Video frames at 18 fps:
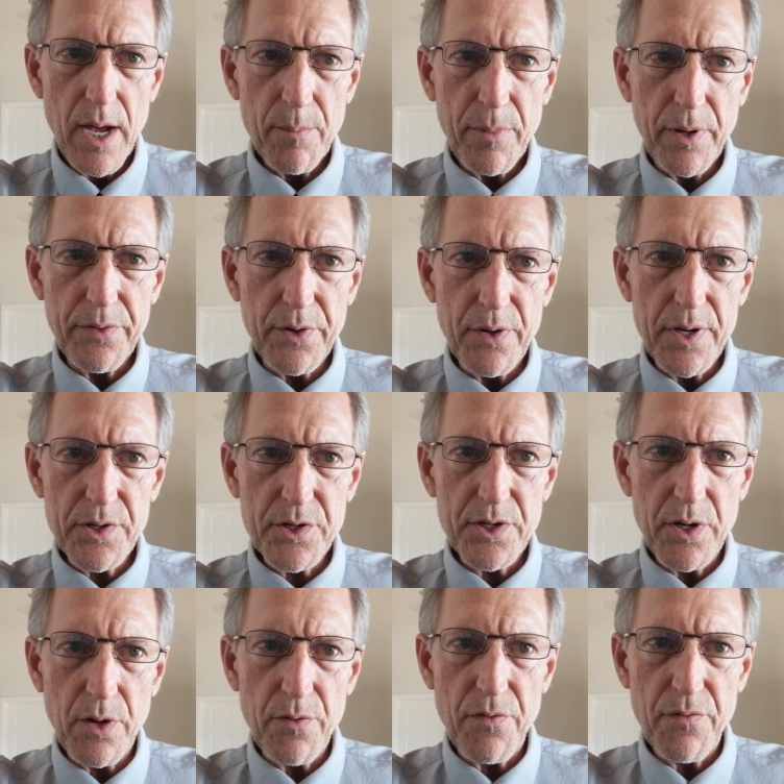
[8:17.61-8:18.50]
But there
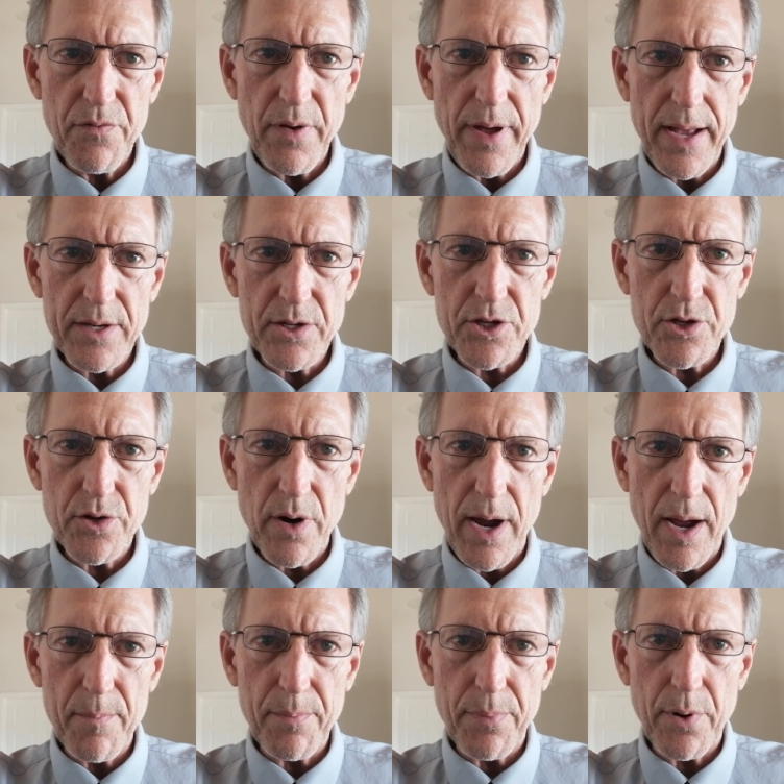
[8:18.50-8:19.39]
is no fast
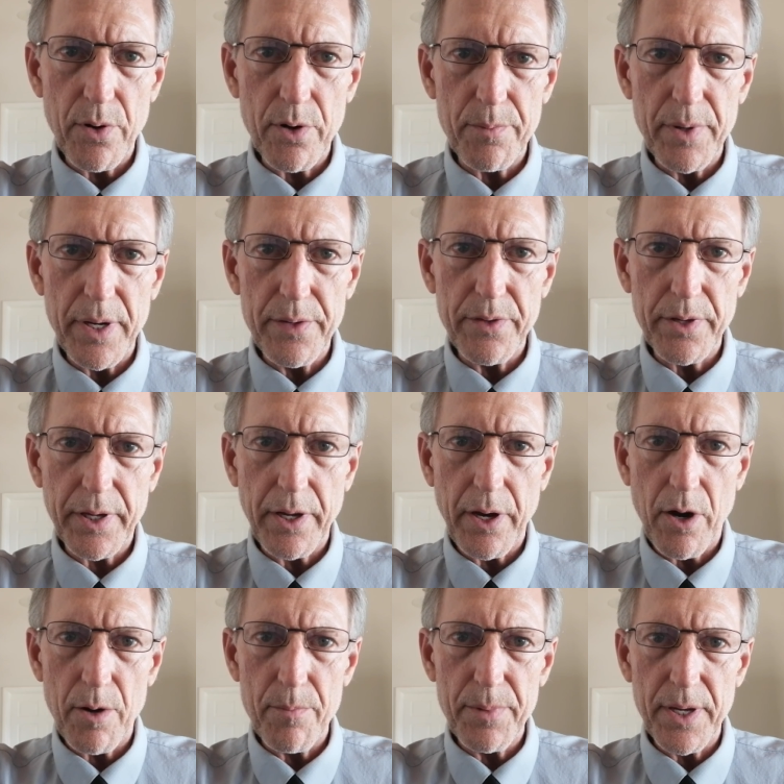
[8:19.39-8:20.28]
track program in the
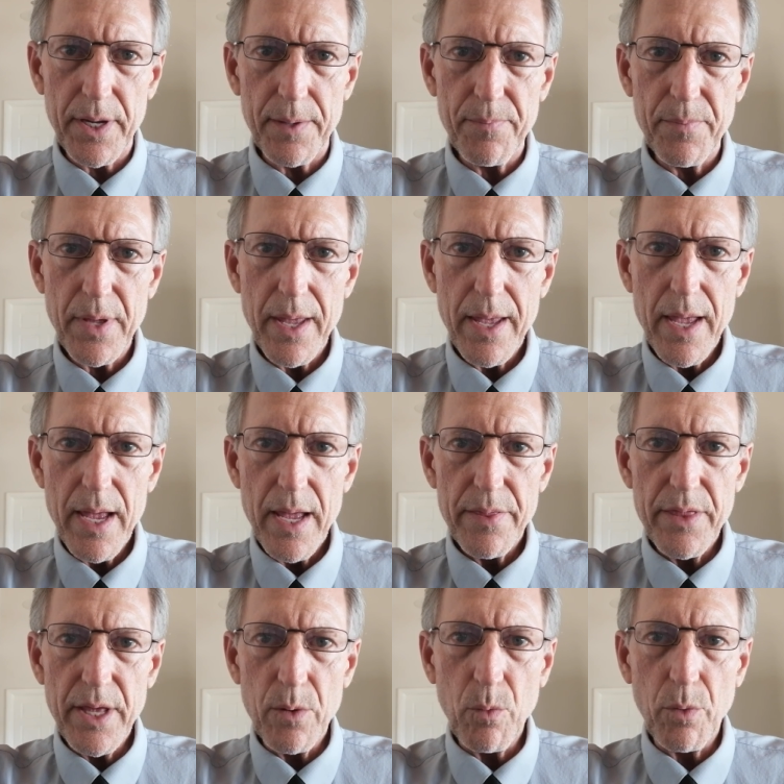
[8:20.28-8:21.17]
Caribbean
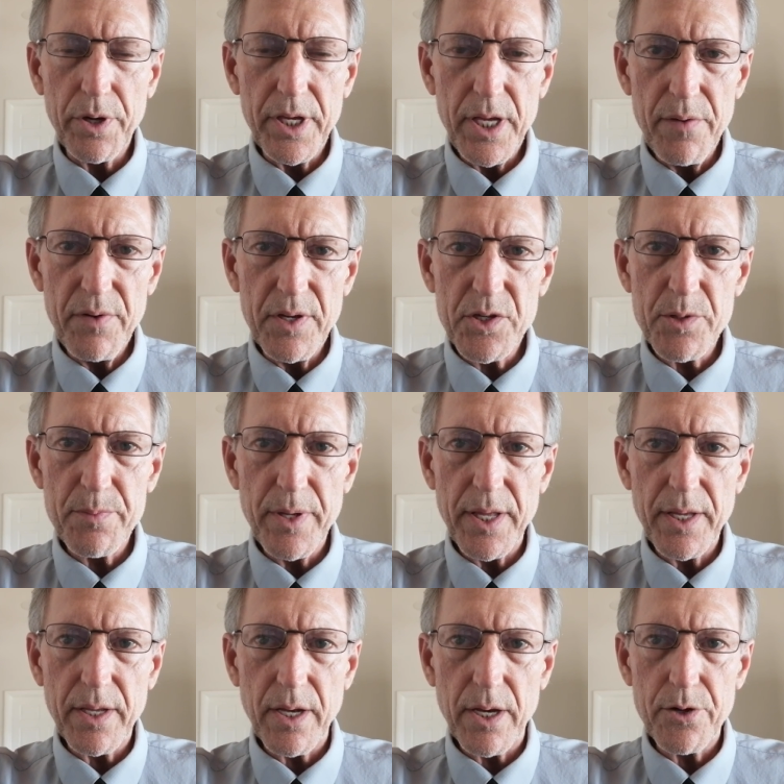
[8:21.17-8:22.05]
that will give you as
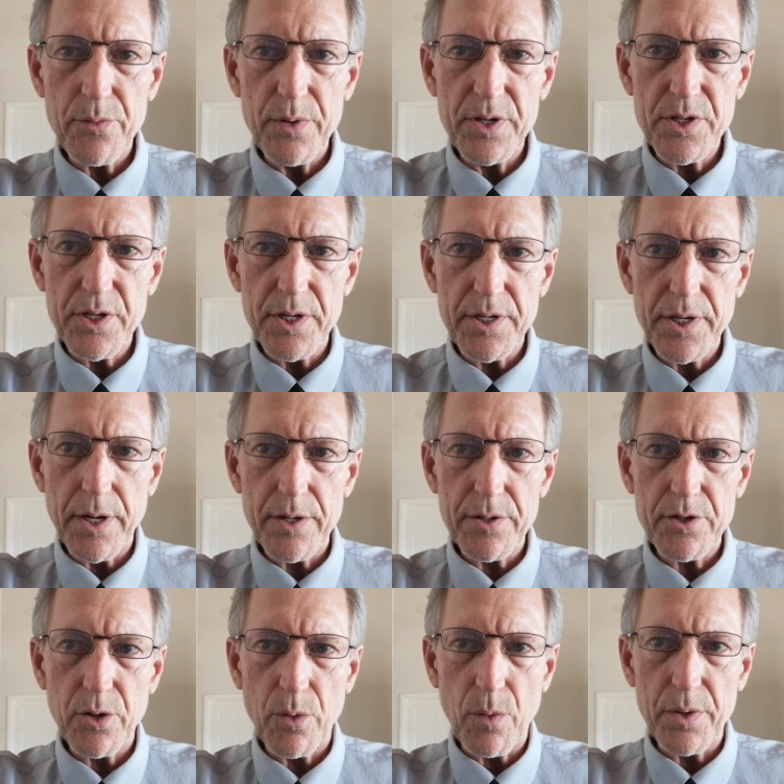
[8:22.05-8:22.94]
many countries and
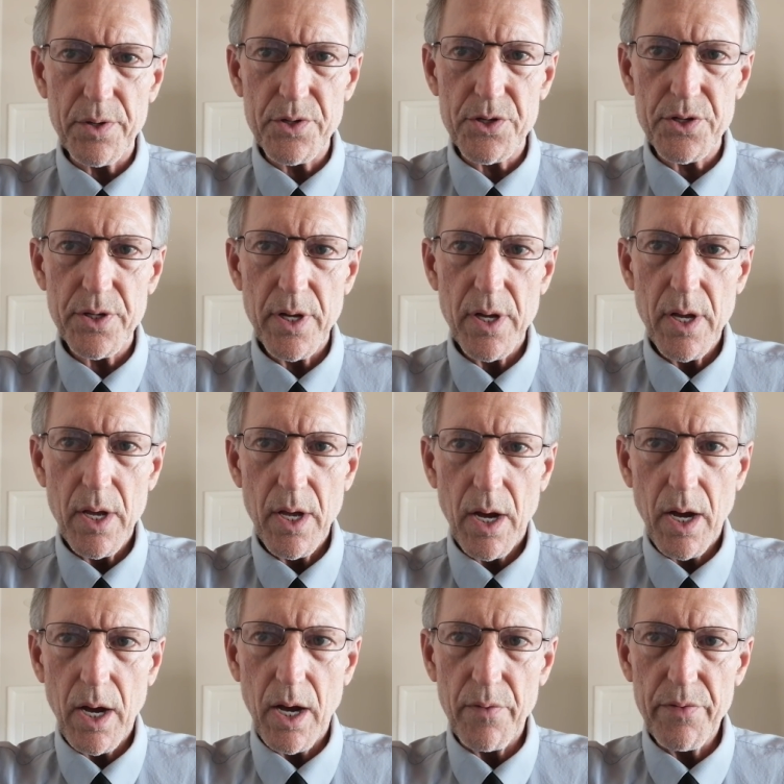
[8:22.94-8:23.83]
territories
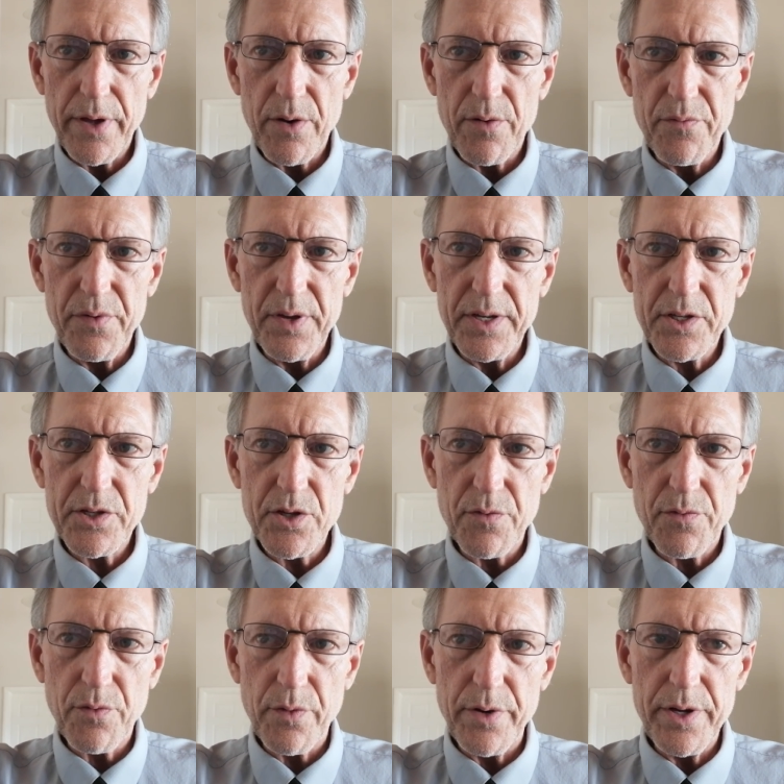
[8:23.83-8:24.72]
that are
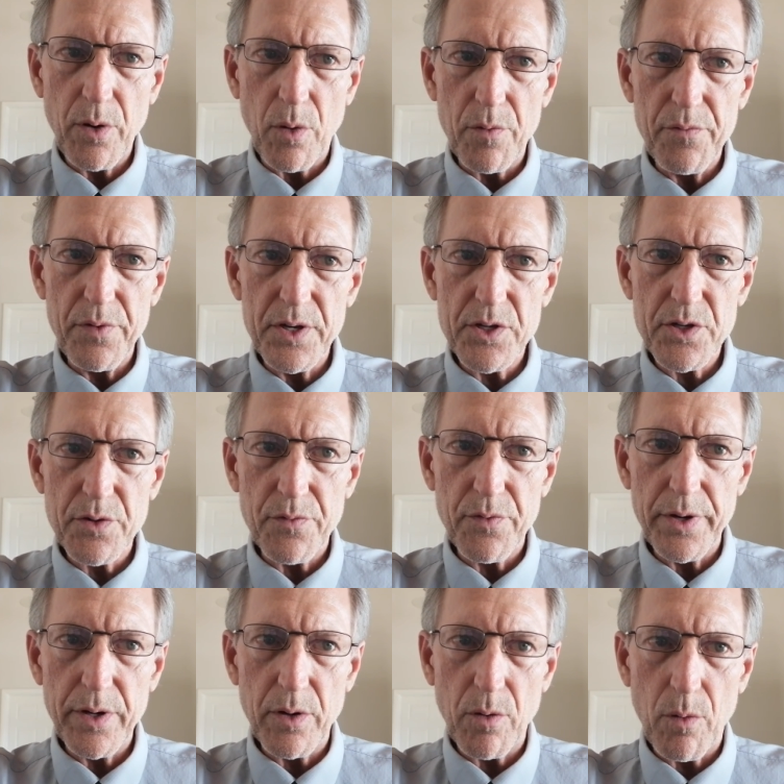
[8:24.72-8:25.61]
visa-free or
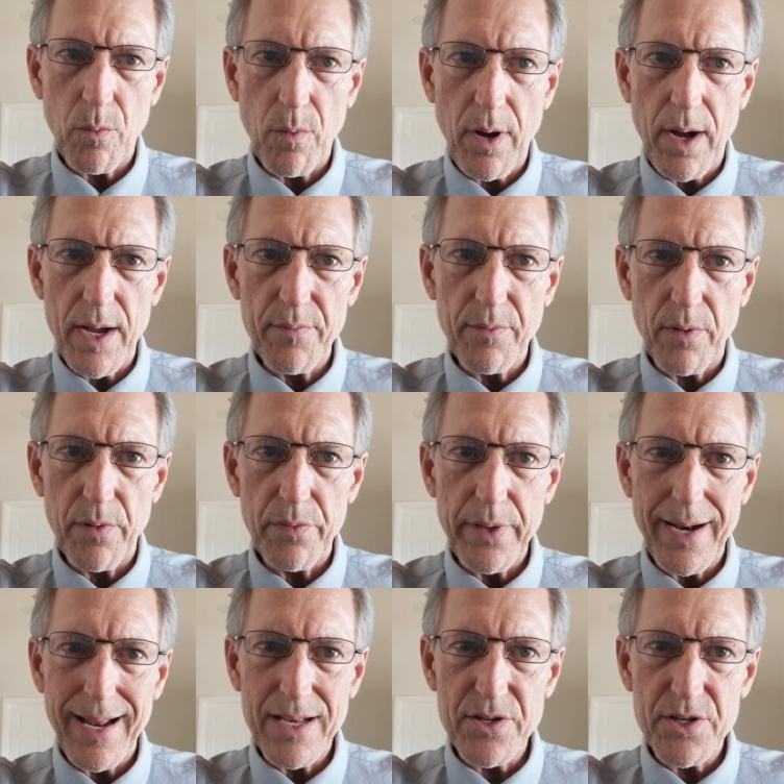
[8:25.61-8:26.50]
visa-free on arrival,
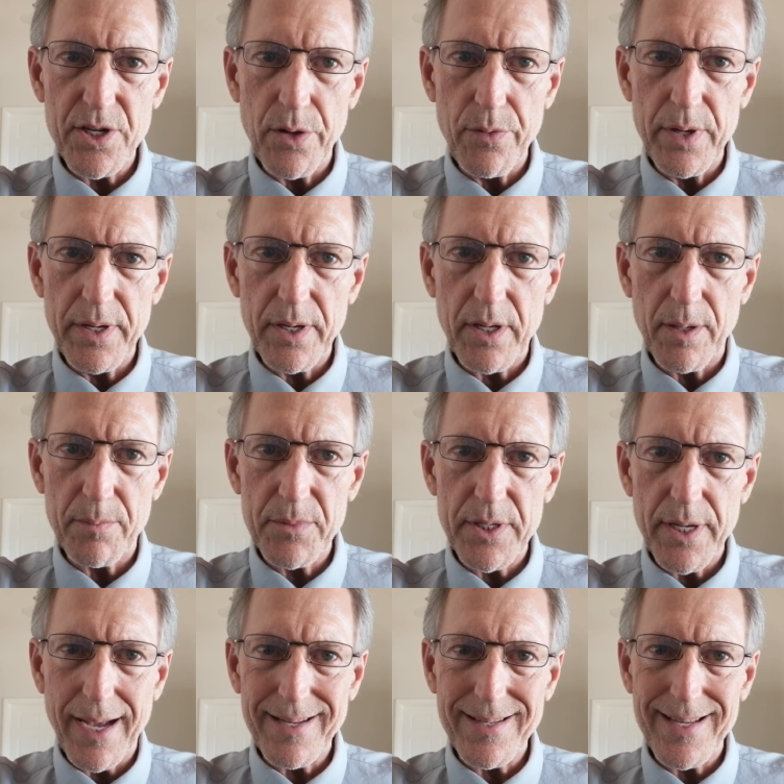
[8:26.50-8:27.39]
that has no income
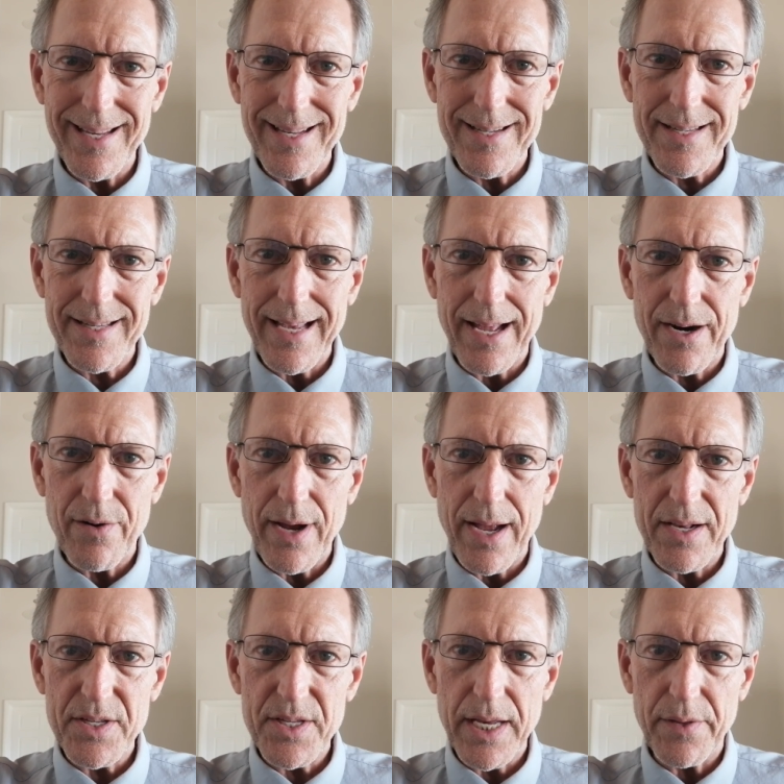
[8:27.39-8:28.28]
tax inside or
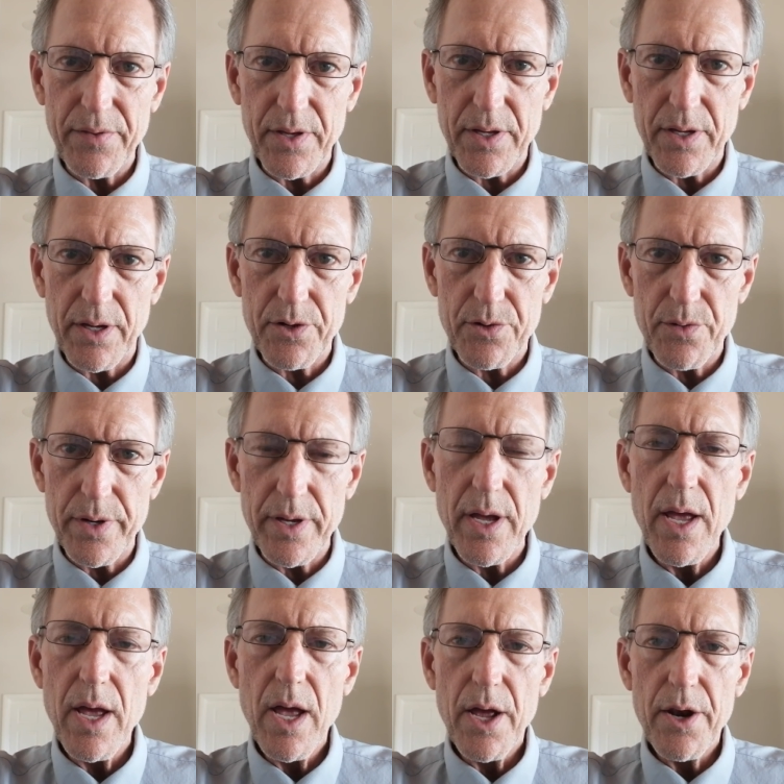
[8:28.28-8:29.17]
outside the country,
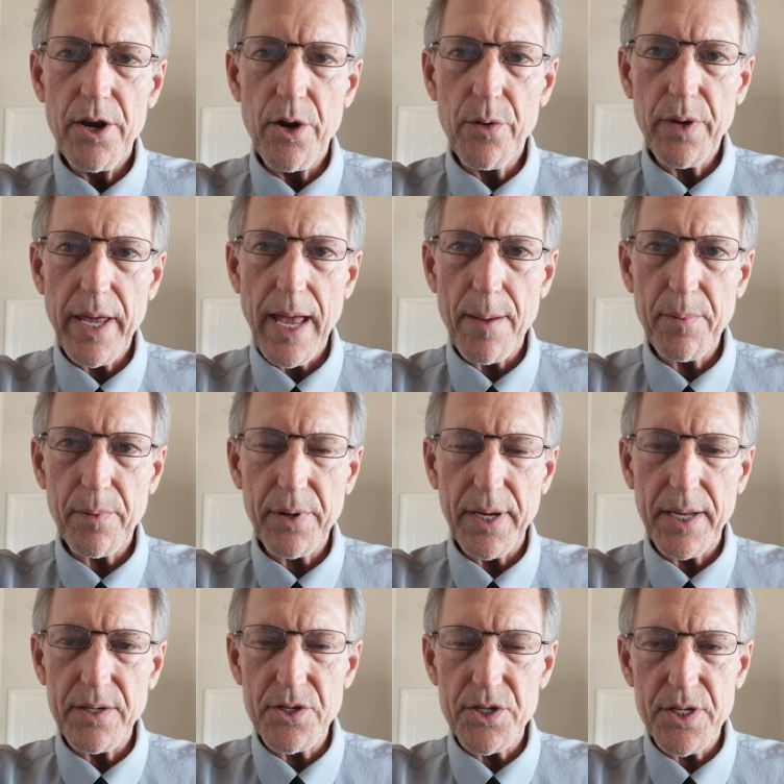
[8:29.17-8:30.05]
no capital
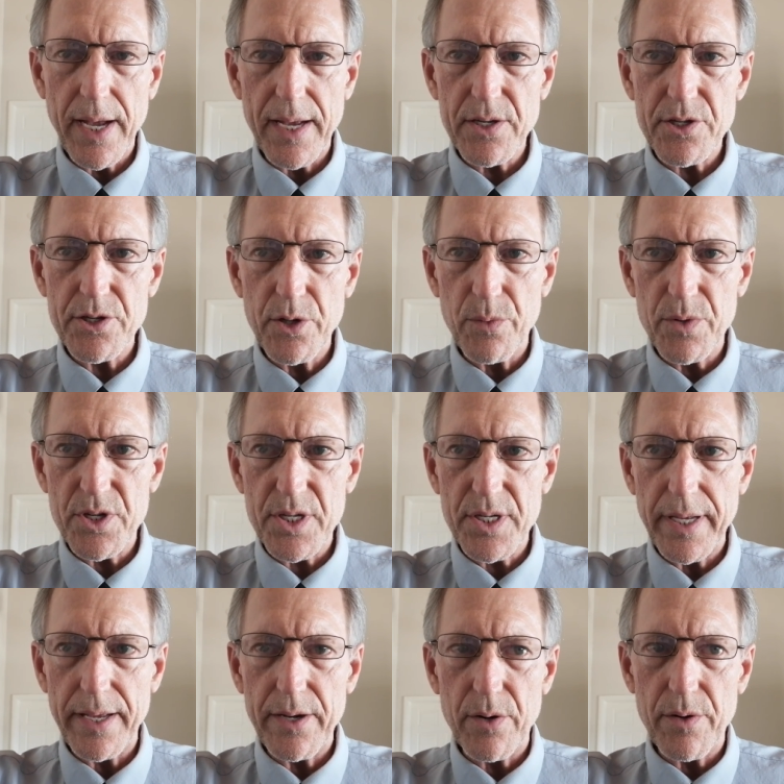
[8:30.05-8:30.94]
gains tax, no
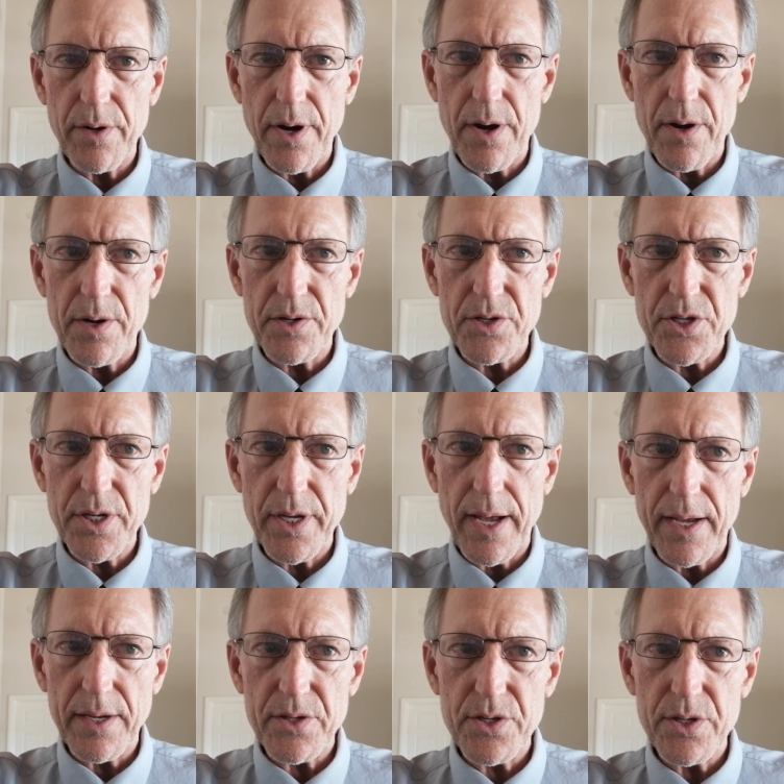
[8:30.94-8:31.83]
estate or inheritance
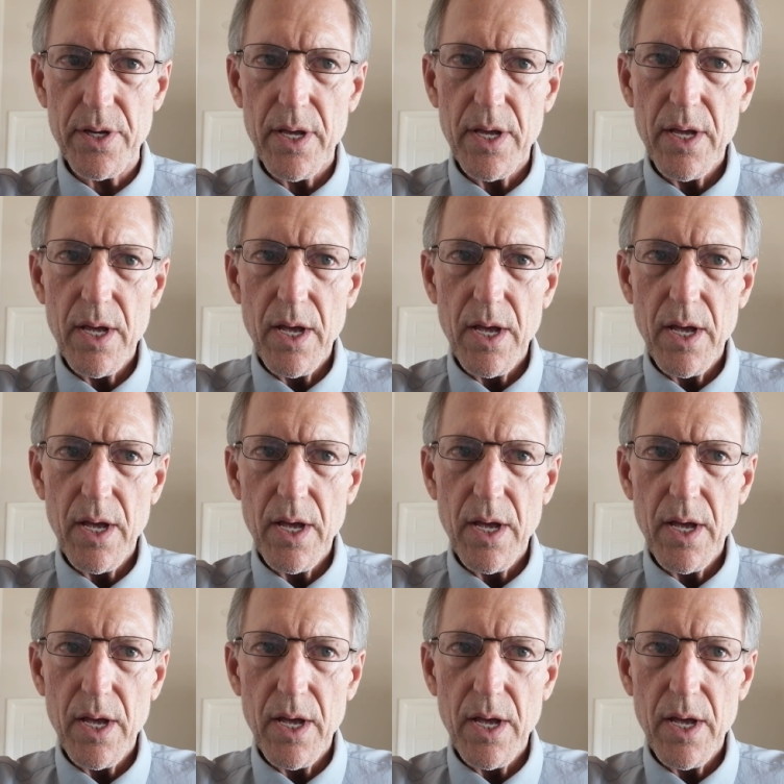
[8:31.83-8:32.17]
tax,